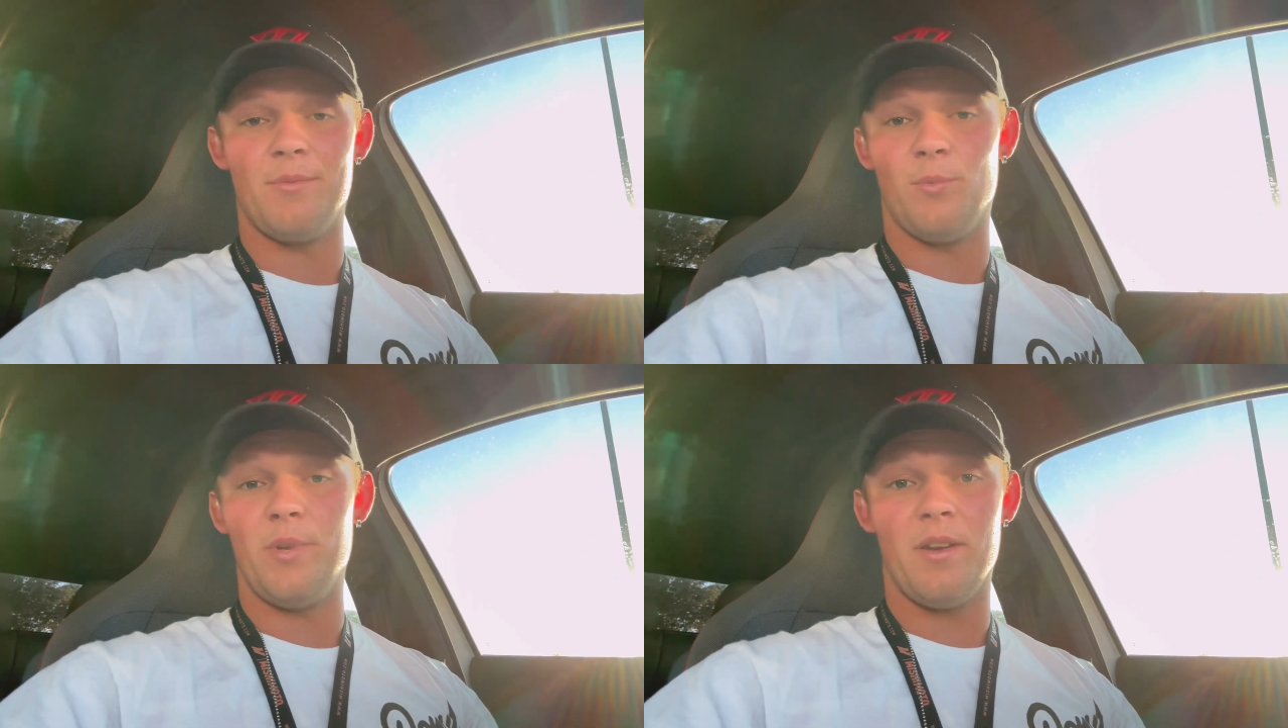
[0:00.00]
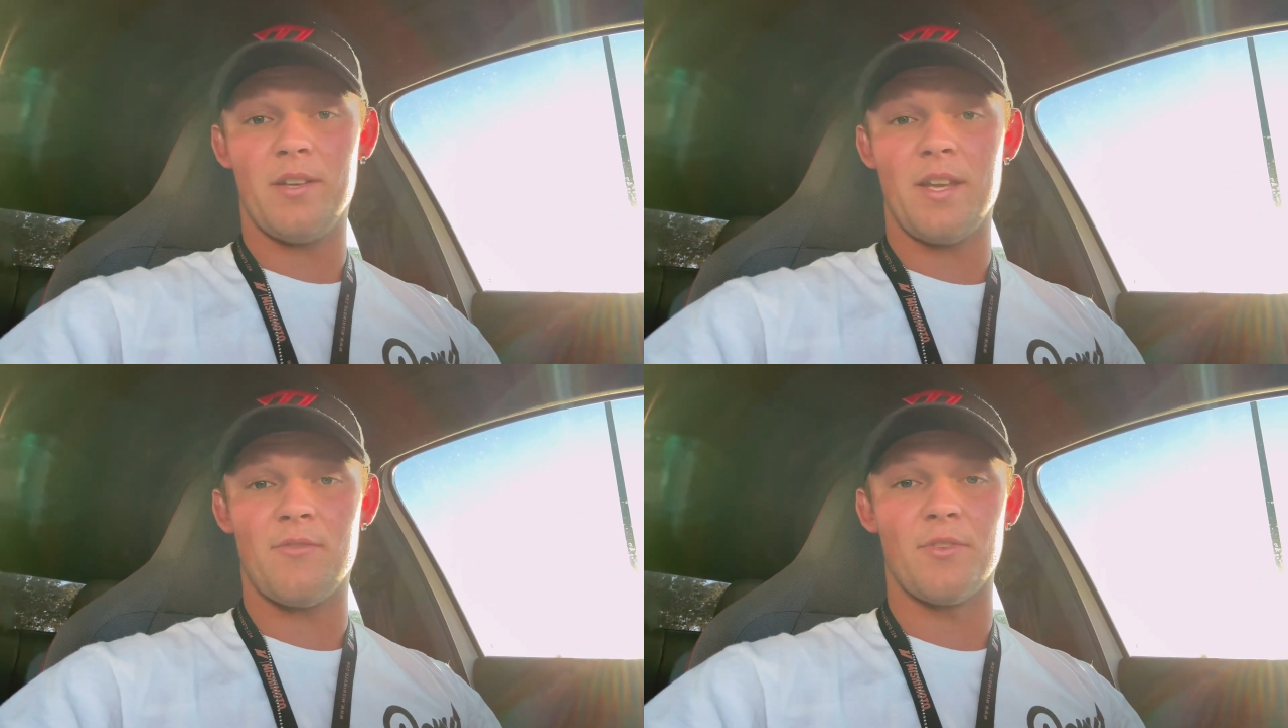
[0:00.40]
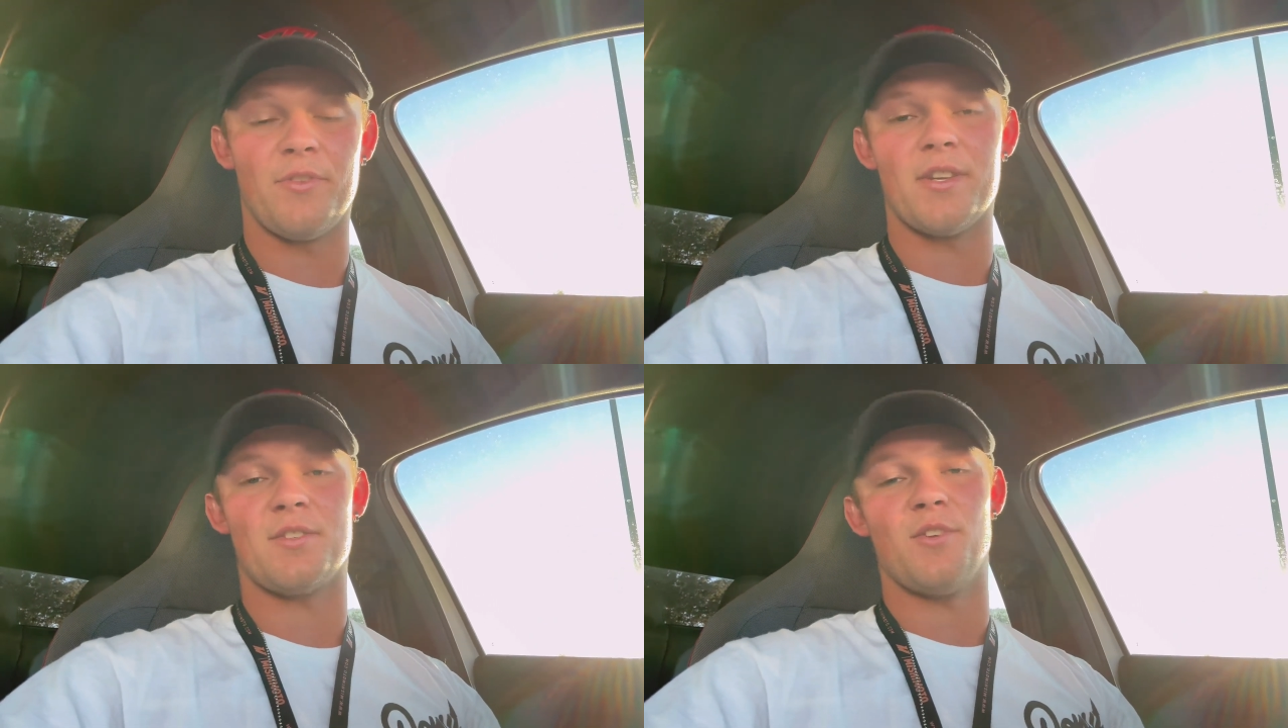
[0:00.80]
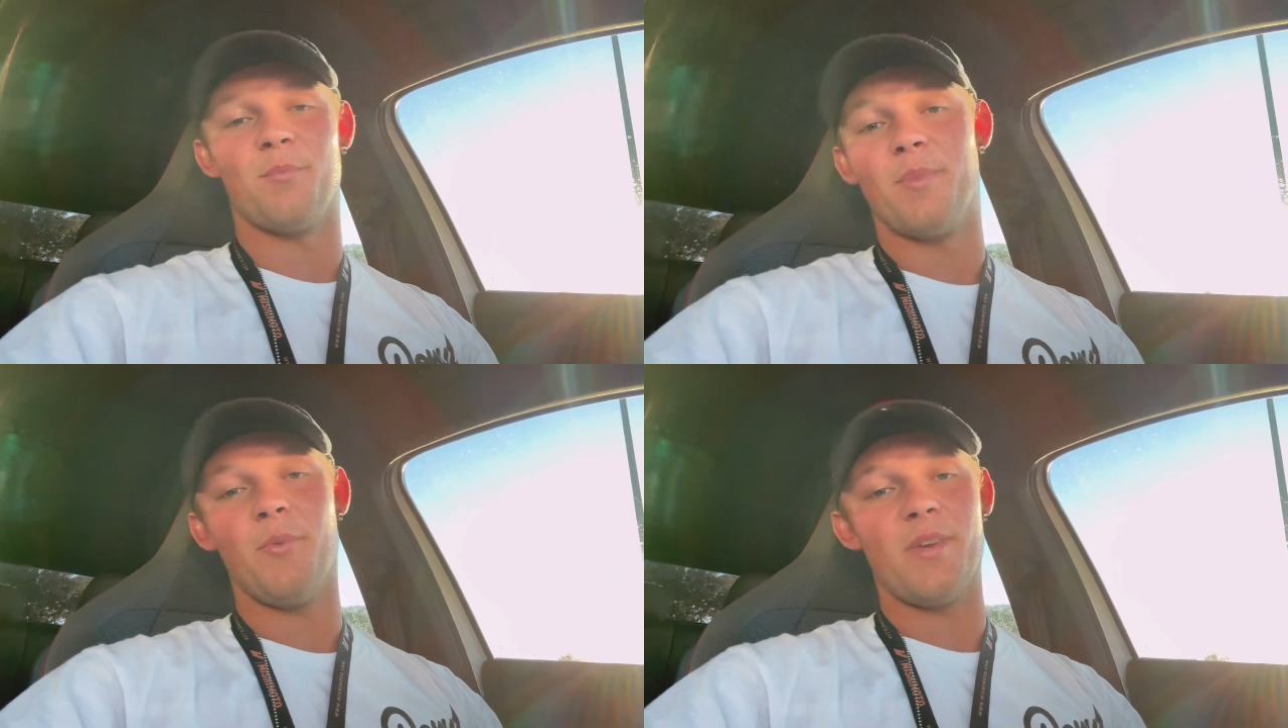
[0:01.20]
we already have the flex
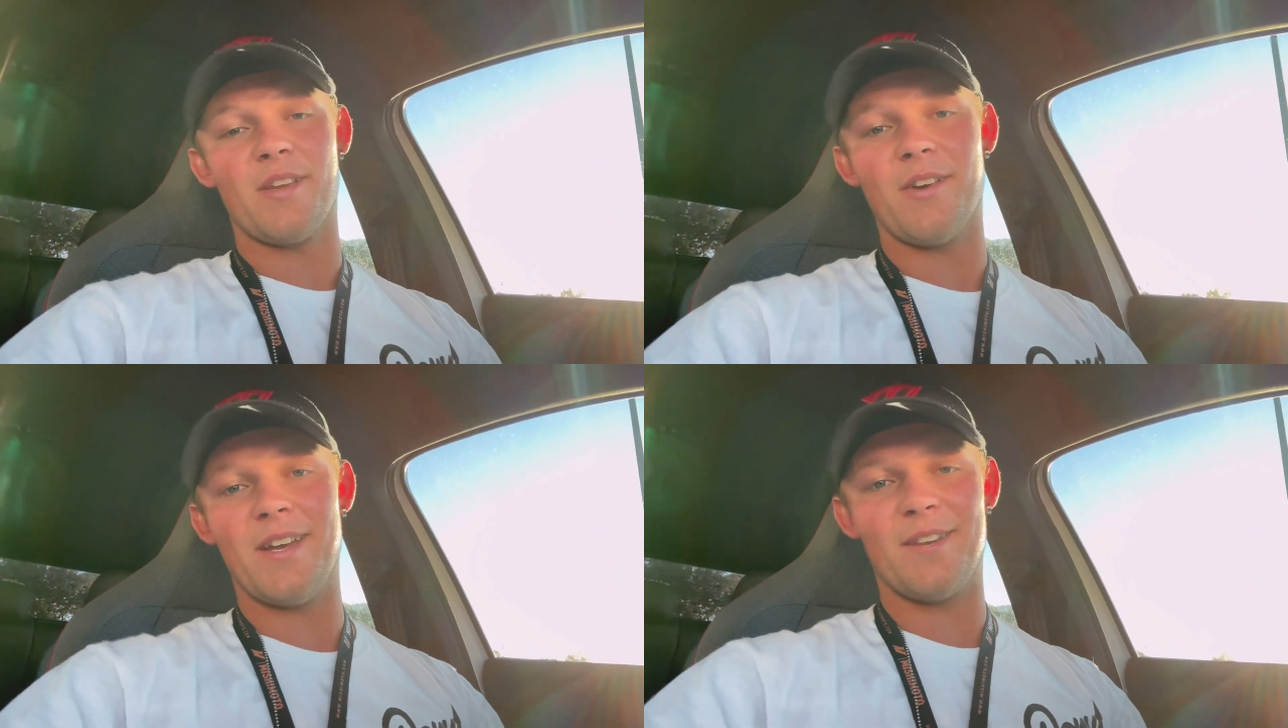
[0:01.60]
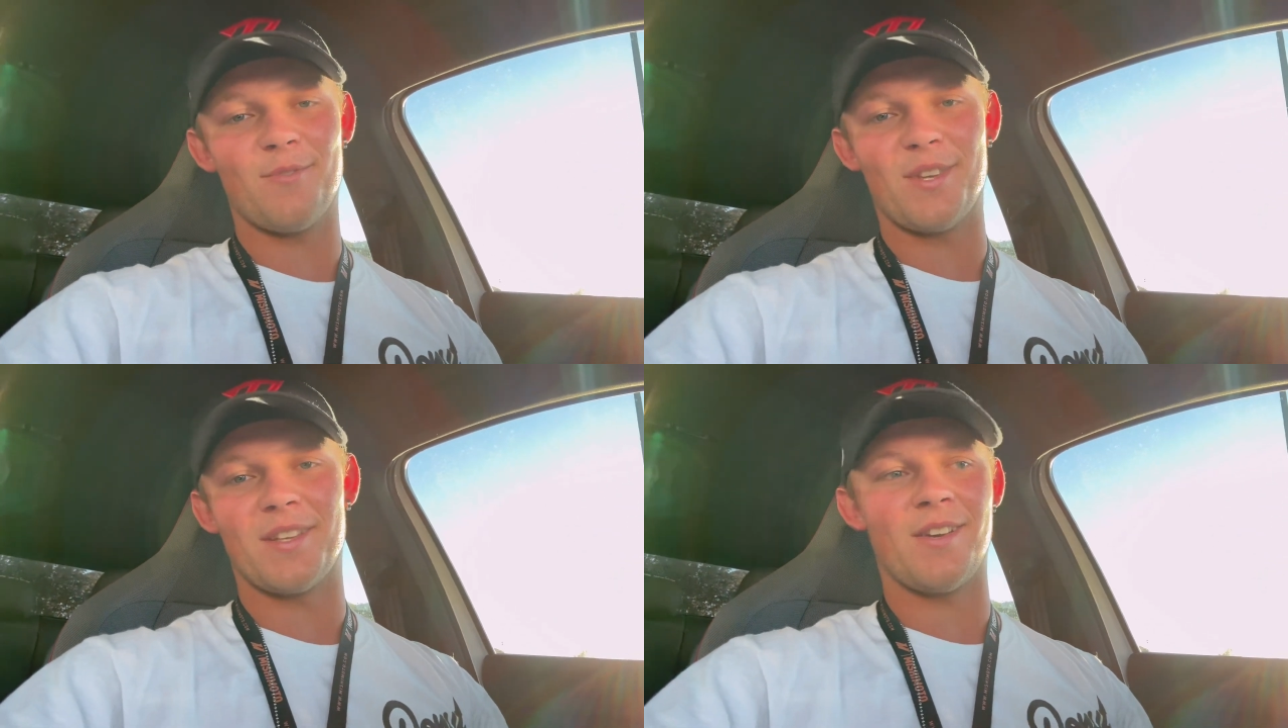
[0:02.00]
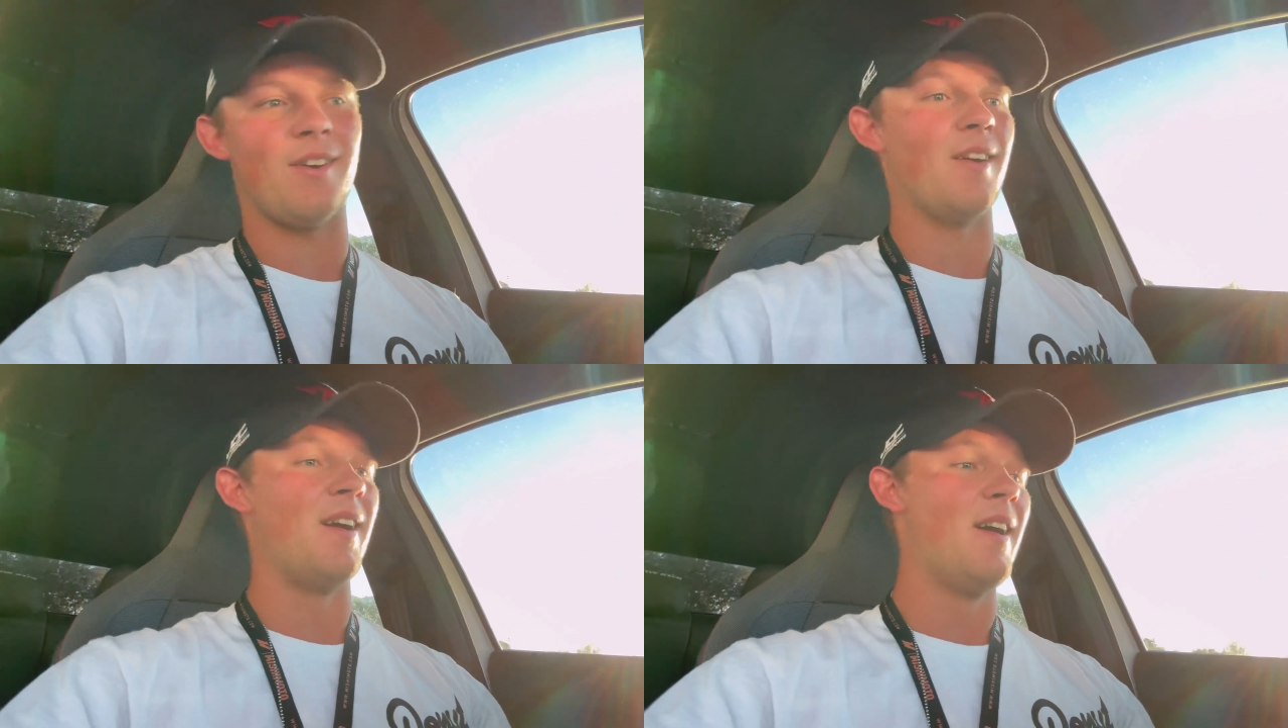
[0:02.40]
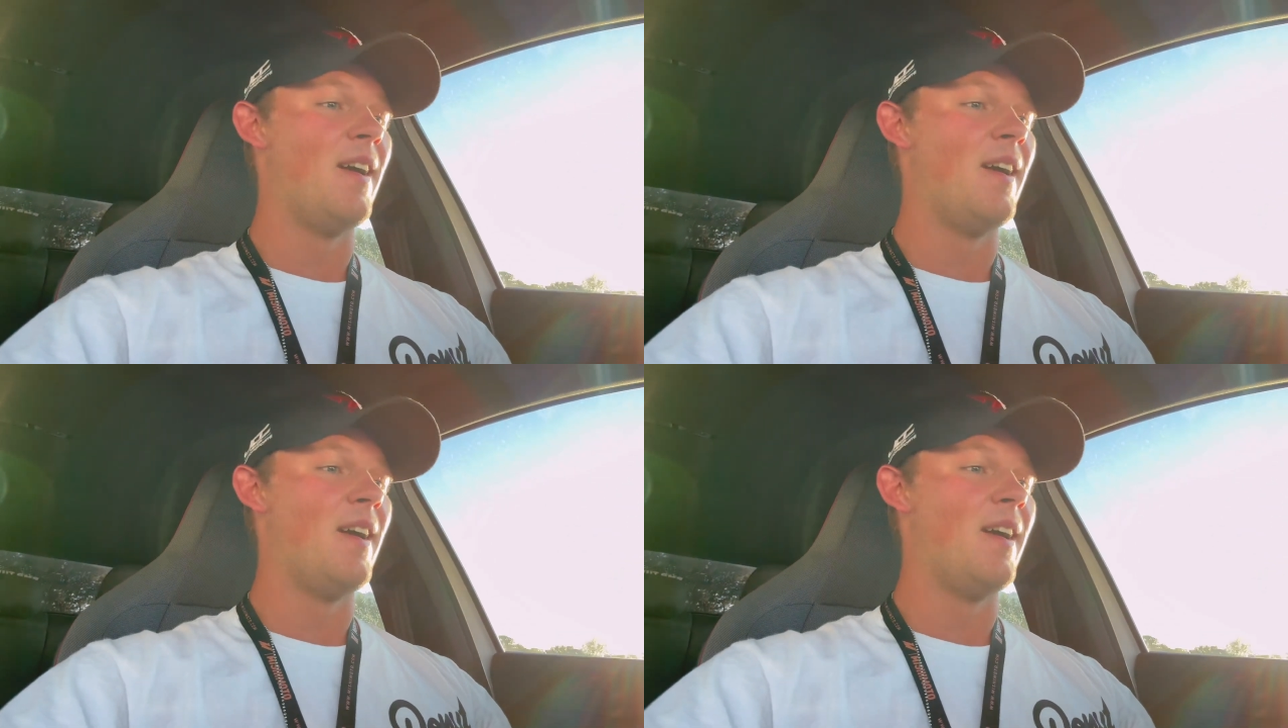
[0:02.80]
tune, but we can go ahead and run the car.